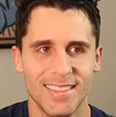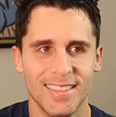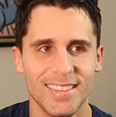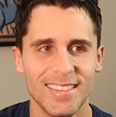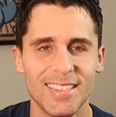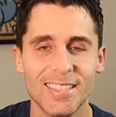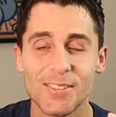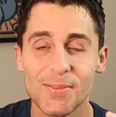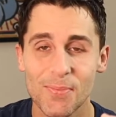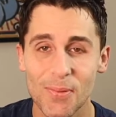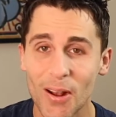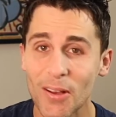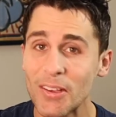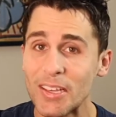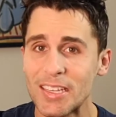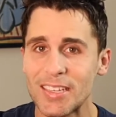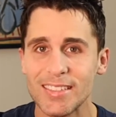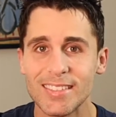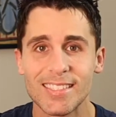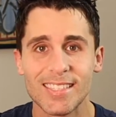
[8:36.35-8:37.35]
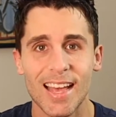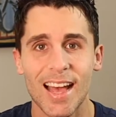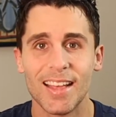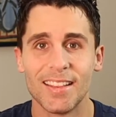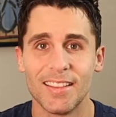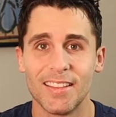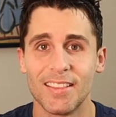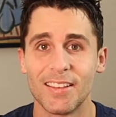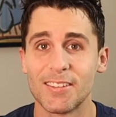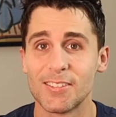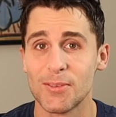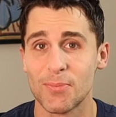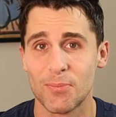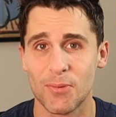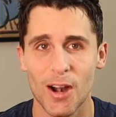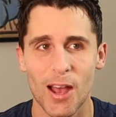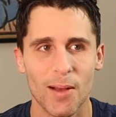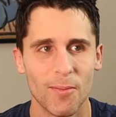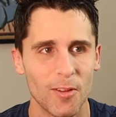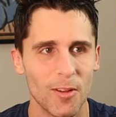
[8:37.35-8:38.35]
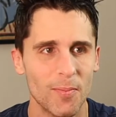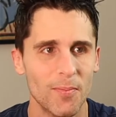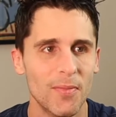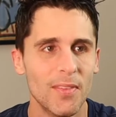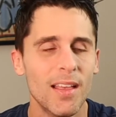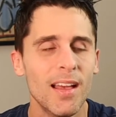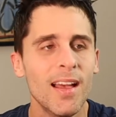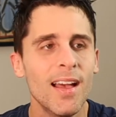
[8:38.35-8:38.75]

it's probably a good sign that there's a problem.